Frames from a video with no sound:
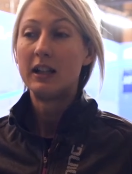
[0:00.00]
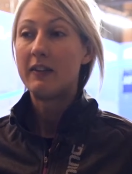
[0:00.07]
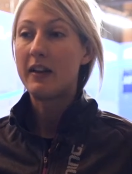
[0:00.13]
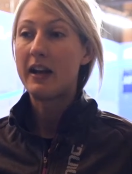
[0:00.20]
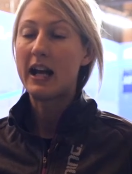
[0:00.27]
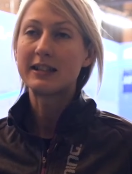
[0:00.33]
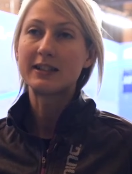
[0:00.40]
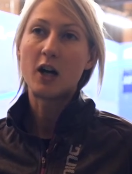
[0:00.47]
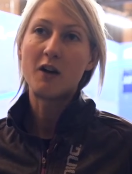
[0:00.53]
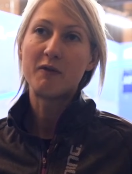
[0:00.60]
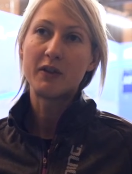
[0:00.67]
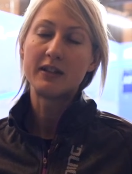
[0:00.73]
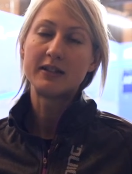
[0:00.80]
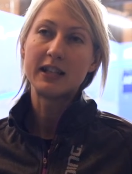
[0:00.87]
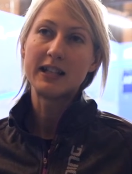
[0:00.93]
the next half
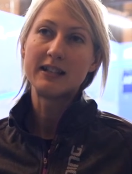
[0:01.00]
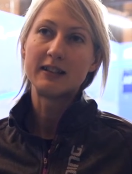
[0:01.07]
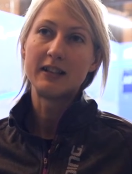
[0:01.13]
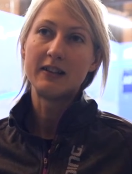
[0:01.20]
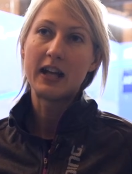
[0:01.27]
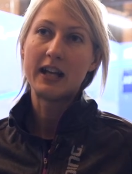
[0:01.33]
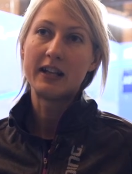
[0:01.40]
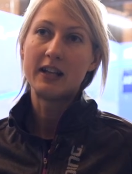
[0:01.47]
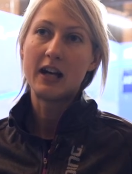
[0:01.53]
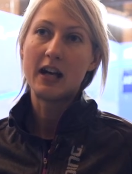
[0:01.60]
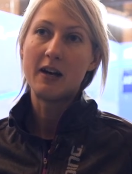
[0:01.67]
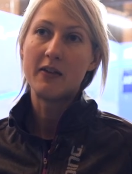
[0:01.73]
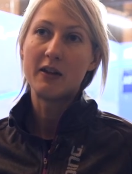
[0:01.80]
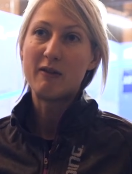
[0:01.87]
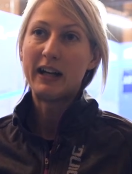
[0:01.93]
of the season, then
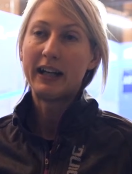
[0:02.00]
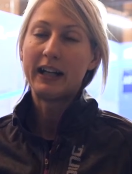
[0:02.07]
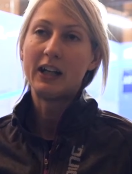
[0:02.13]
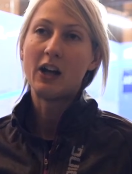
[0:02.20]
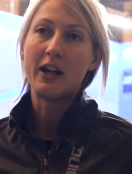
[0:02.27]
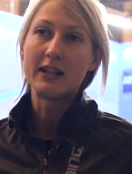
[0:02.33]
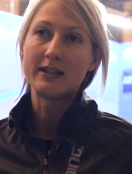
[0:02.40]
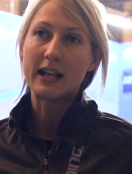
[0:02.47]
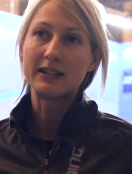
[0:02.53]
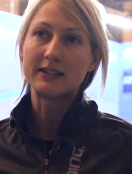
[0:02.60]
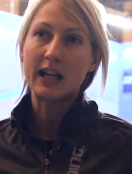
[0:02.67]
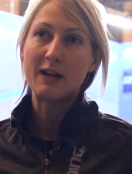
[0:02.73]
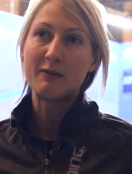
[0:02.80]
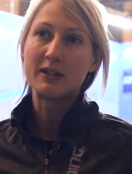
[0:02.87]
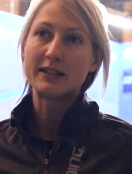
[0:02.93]
the ranking kind of takes
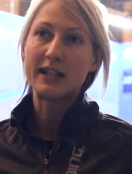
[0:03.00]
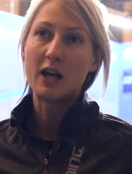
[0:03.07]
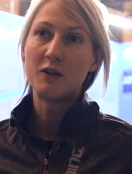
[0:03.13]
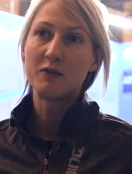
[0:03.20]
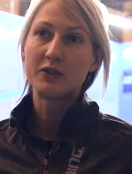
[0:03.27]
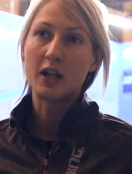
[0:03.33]
care of itself.